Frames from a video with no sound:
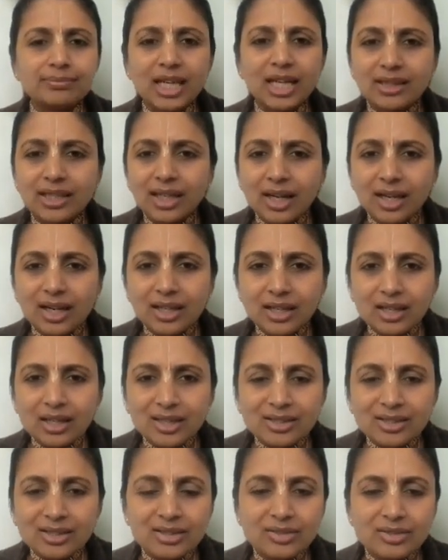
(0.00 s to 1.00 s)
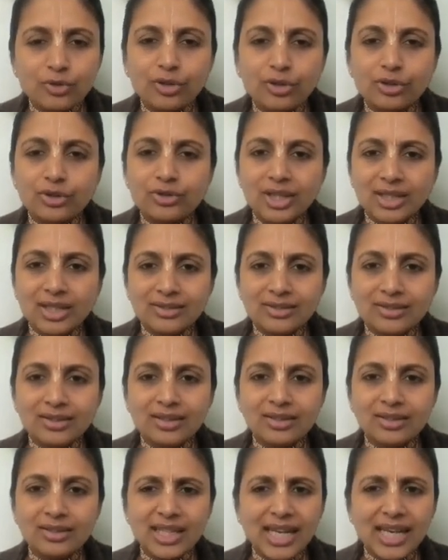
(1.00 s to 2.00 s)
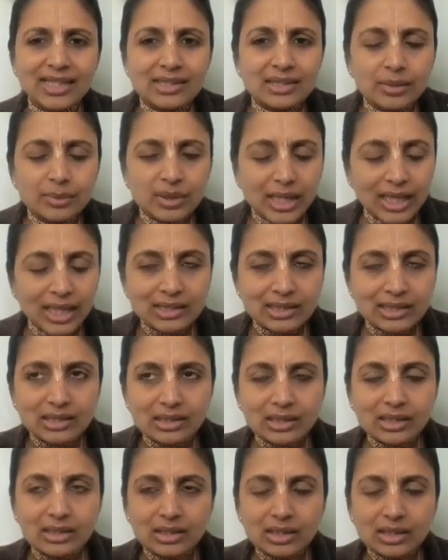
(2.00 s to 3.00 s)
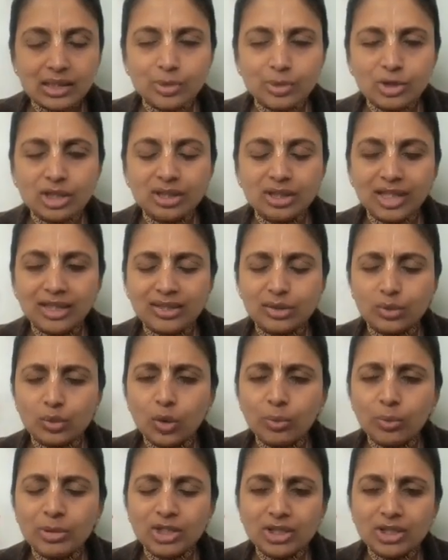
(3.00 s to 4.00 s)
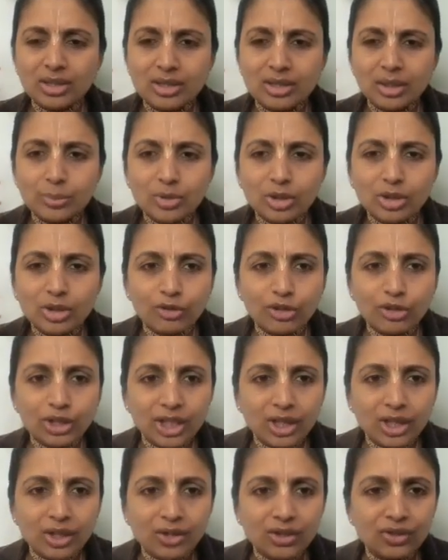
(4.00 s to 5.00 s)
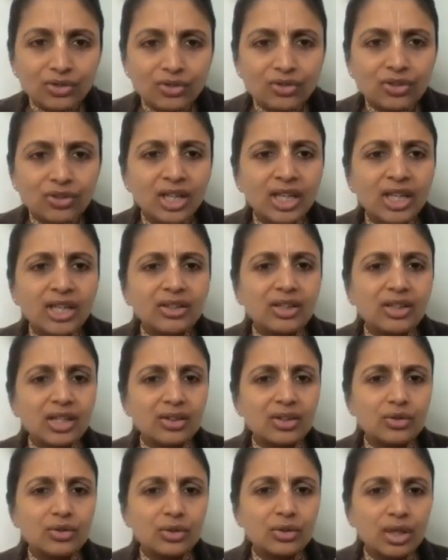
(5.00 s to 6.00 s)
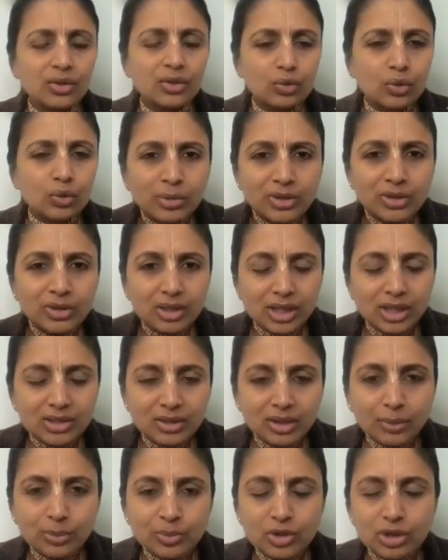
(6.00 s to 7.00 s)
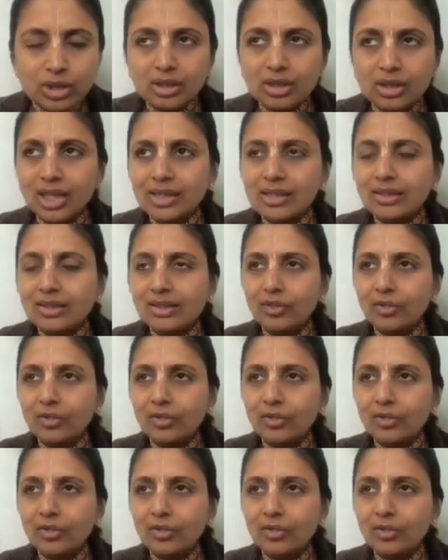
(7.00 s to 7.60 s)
atyaharas or senses, excess consumption. There is so much consumption for the ears. There is so much consumption that is